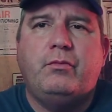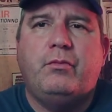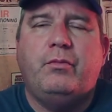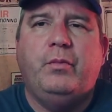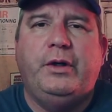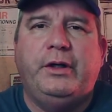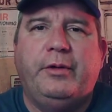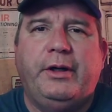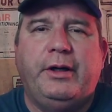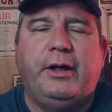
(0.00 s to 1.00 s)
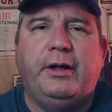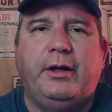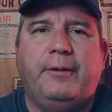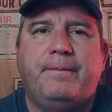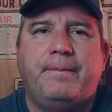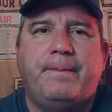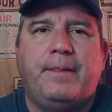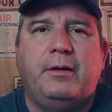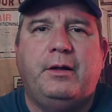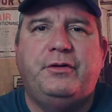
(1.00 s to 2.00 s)
But anyway, I
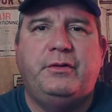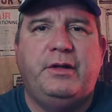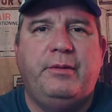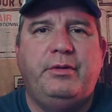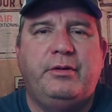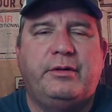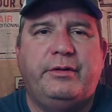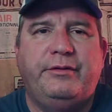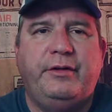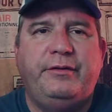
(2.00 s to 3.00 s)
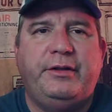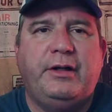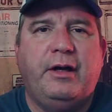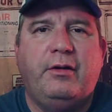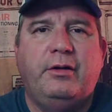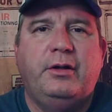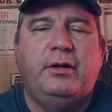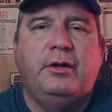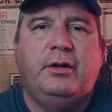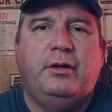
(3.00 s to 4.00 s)
took that Buick 350 out,
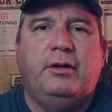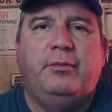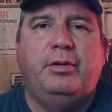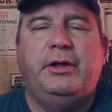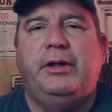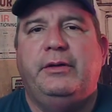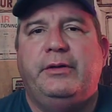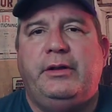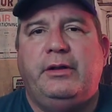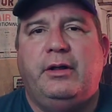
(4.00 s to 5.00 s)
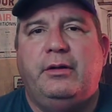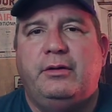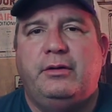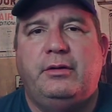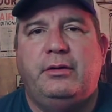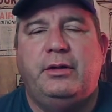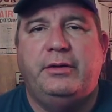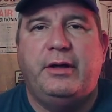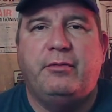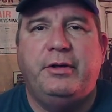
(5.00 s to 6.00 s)
put it in in
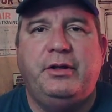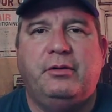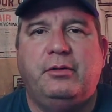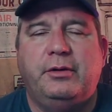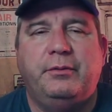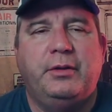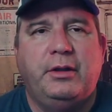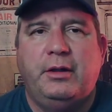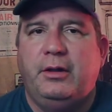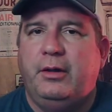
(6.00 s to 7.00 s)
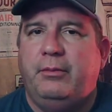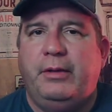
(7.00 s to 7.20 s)
that Regal, and man,